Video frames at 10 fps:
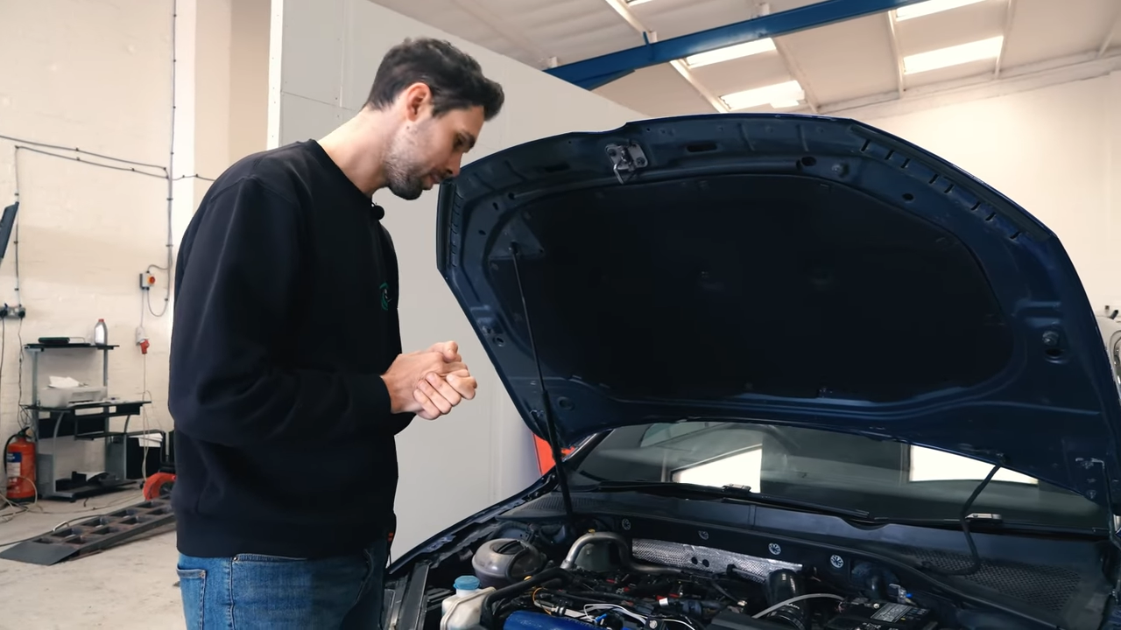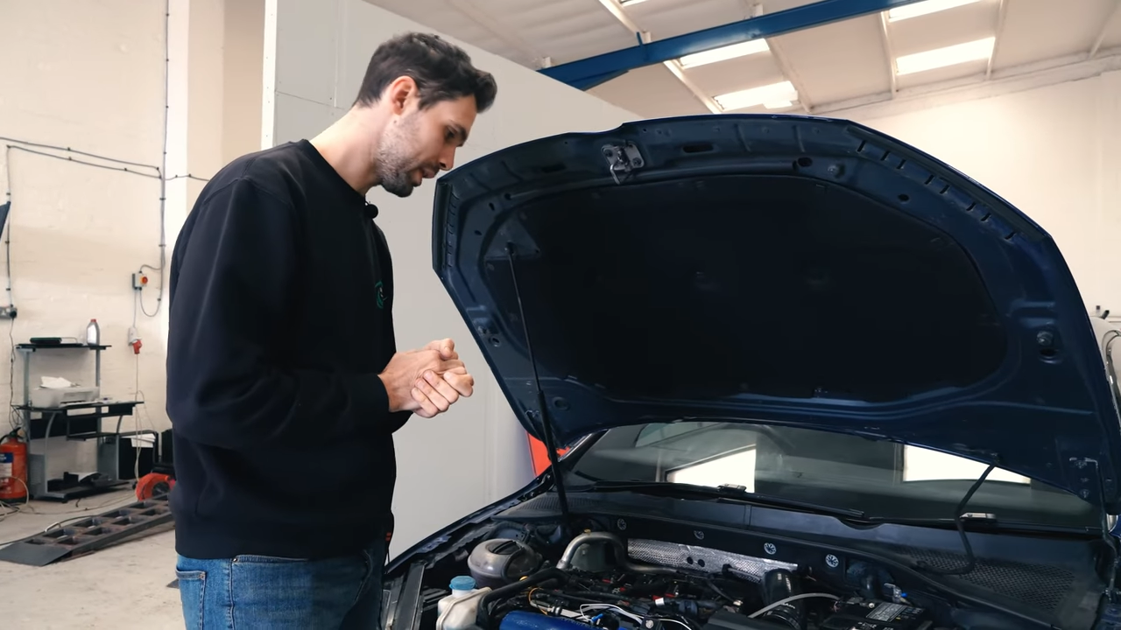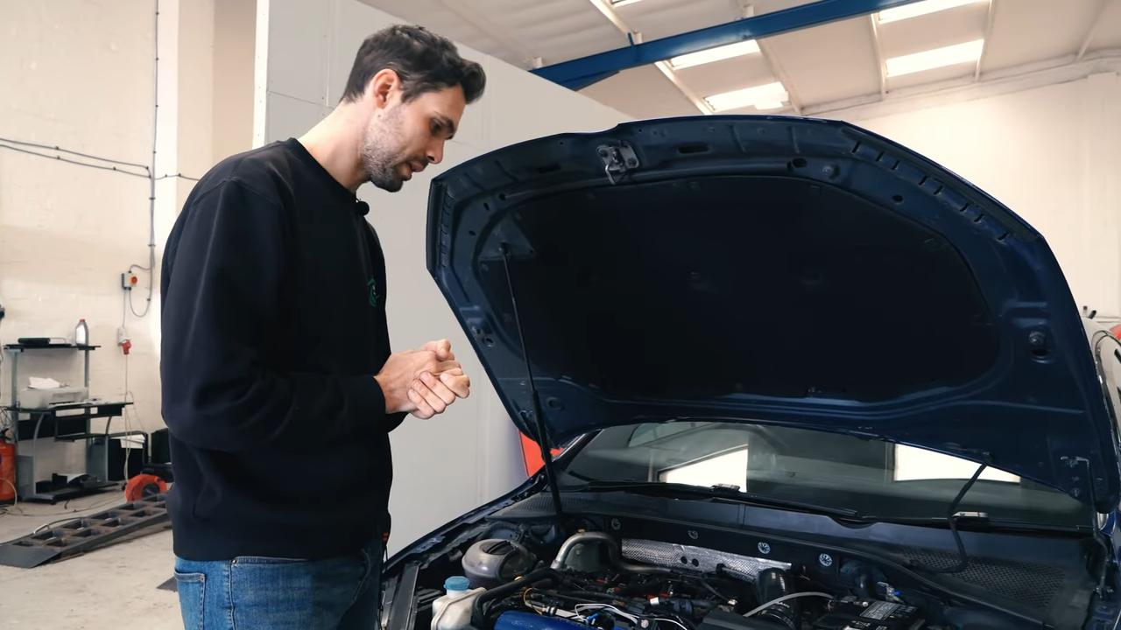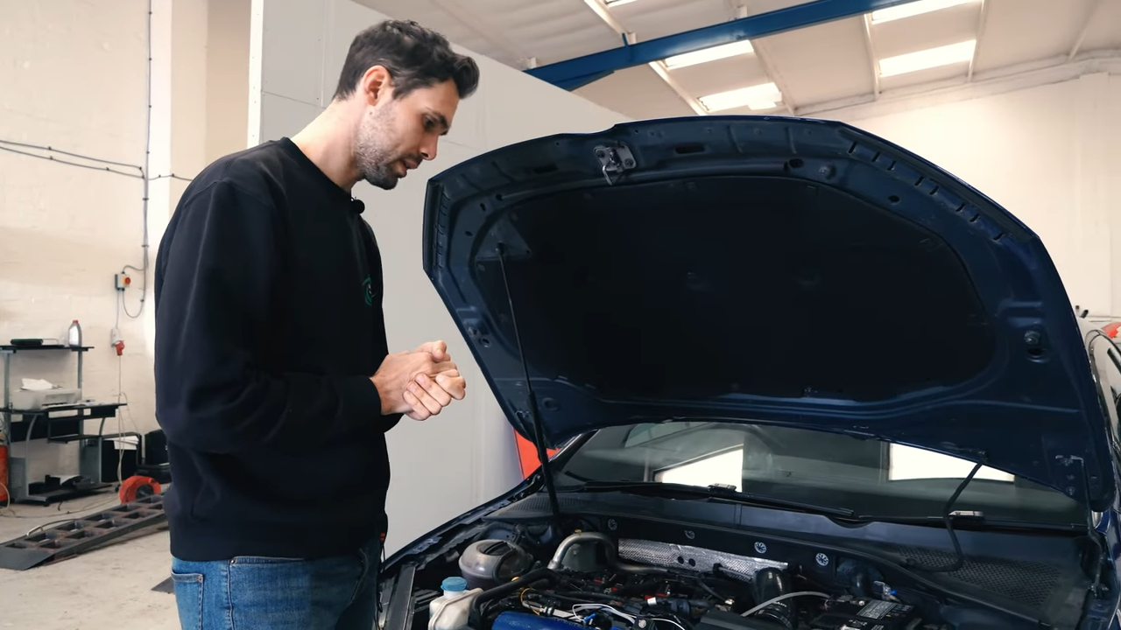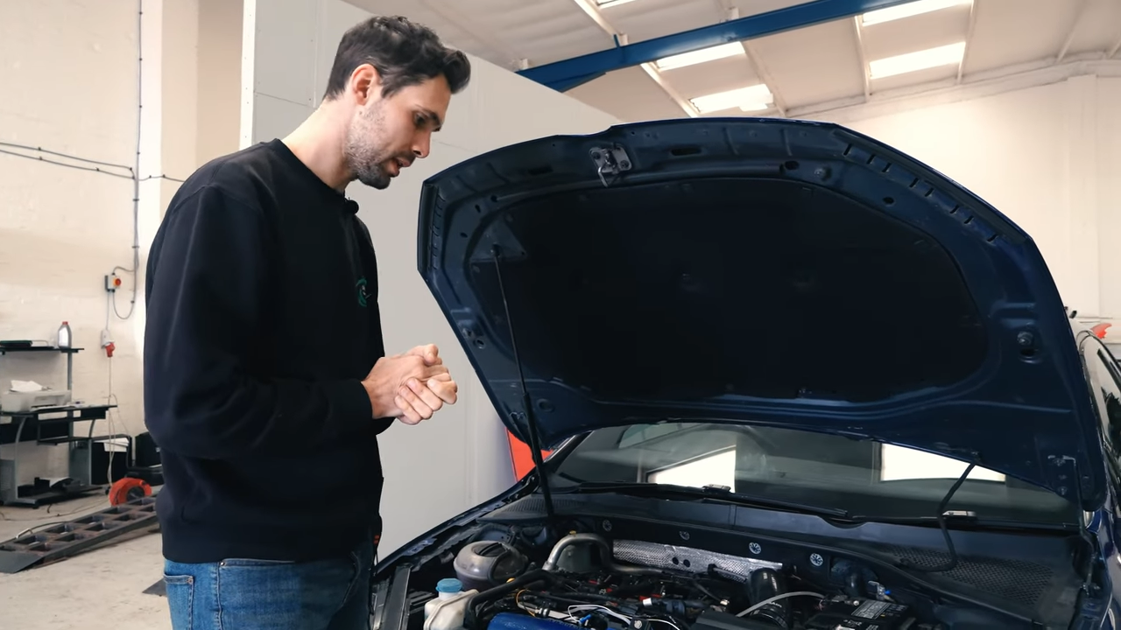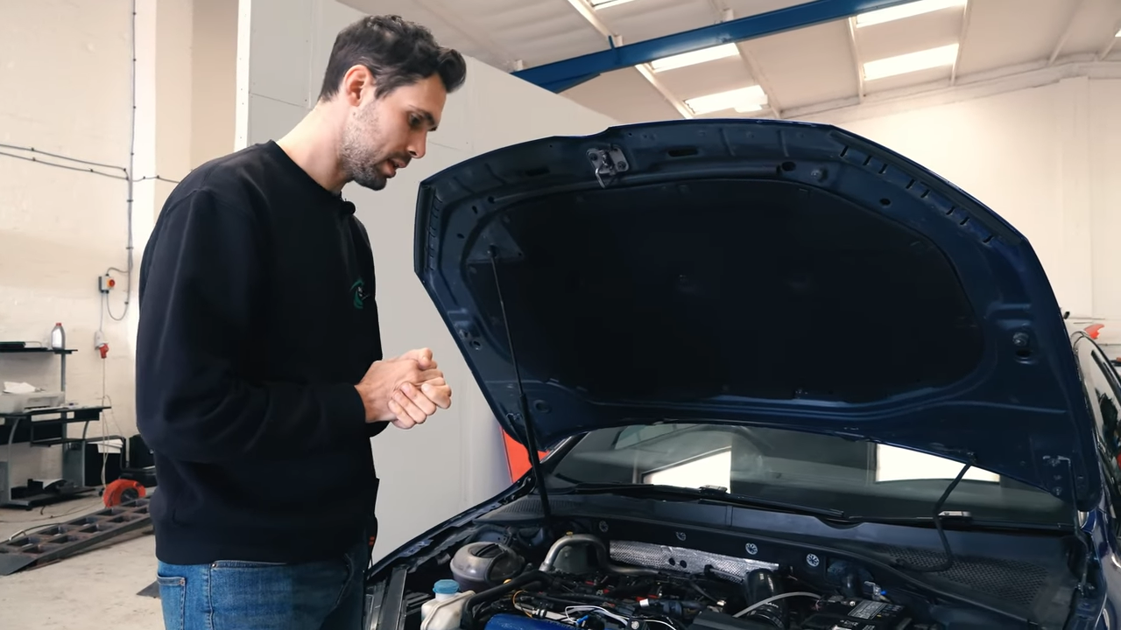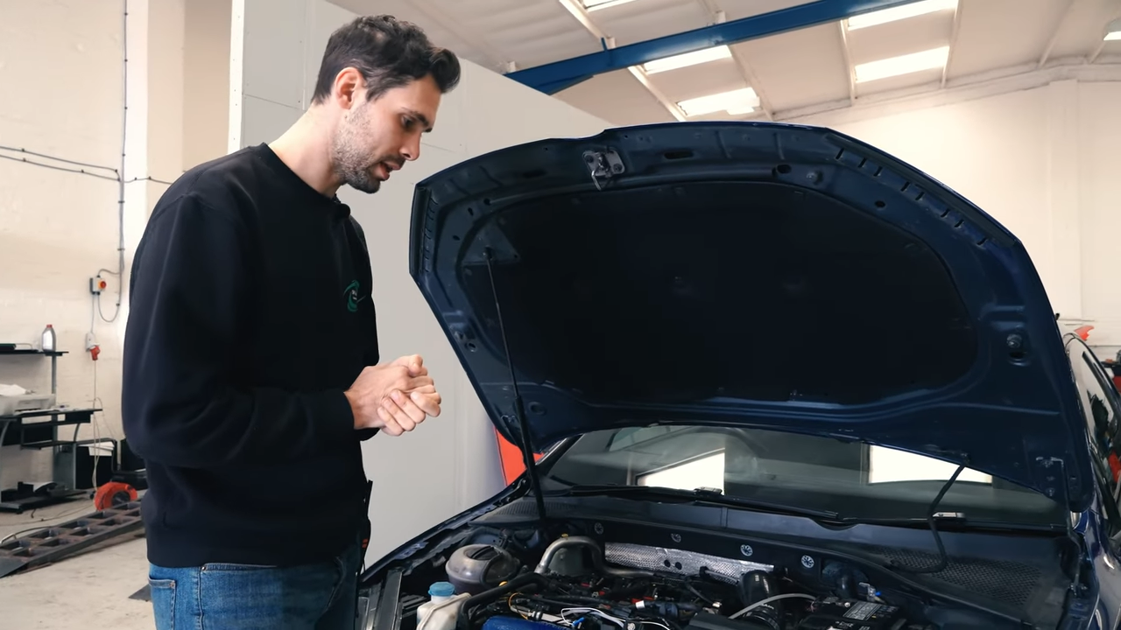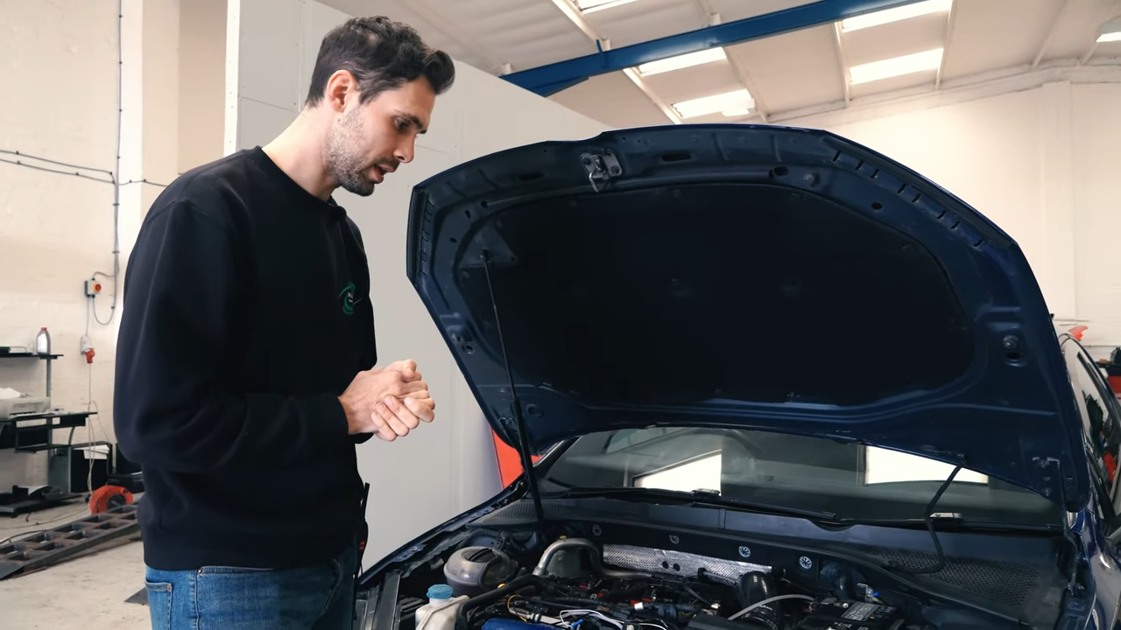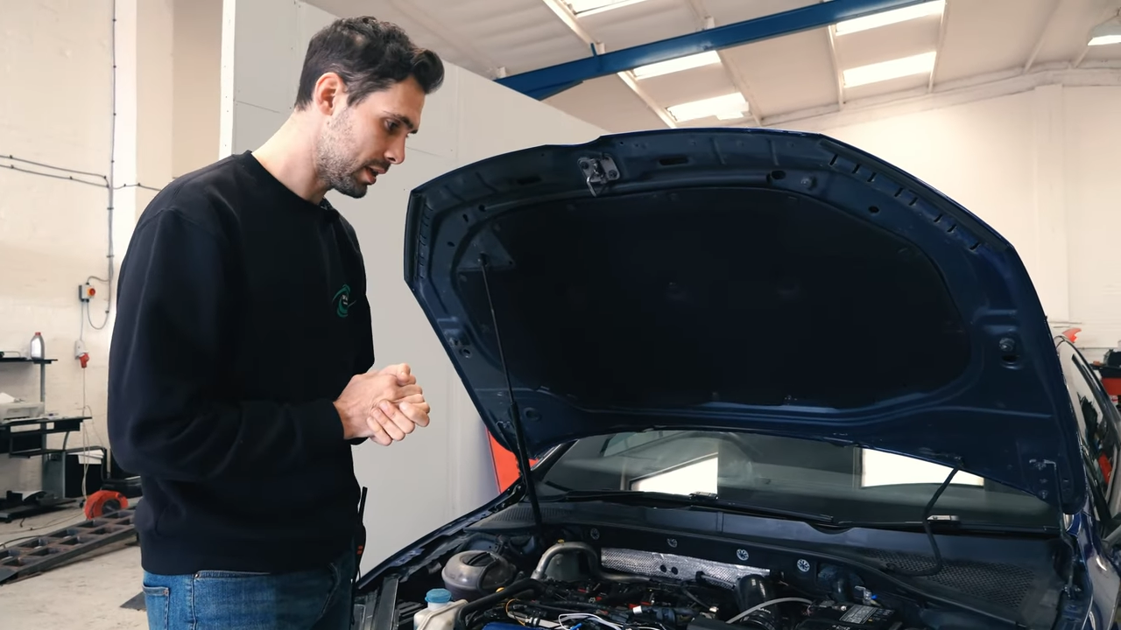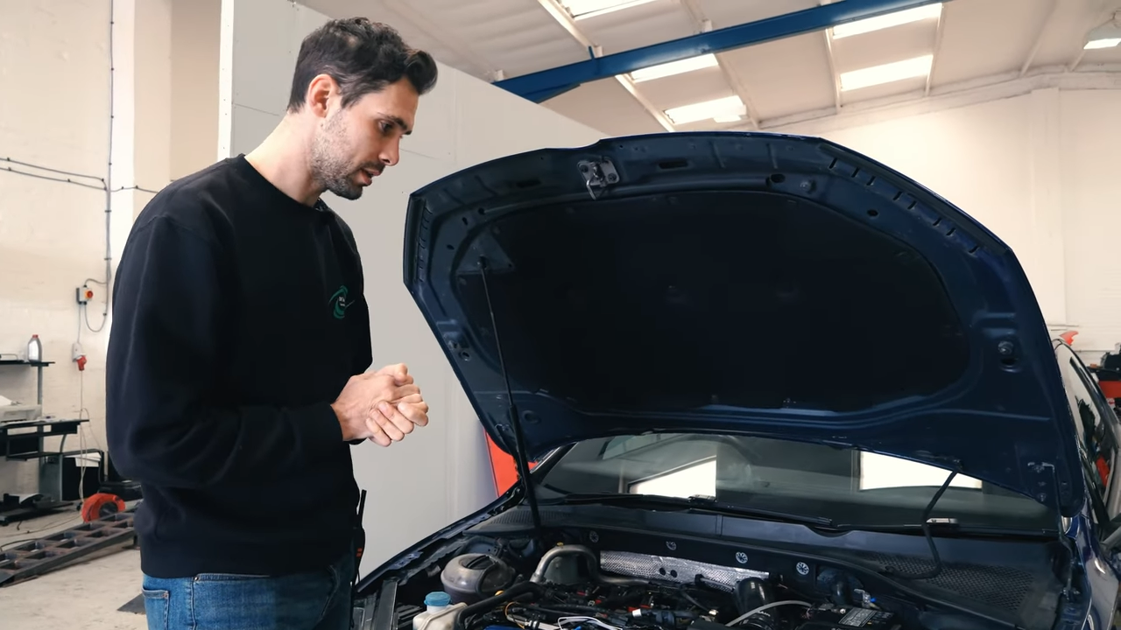with the in, in,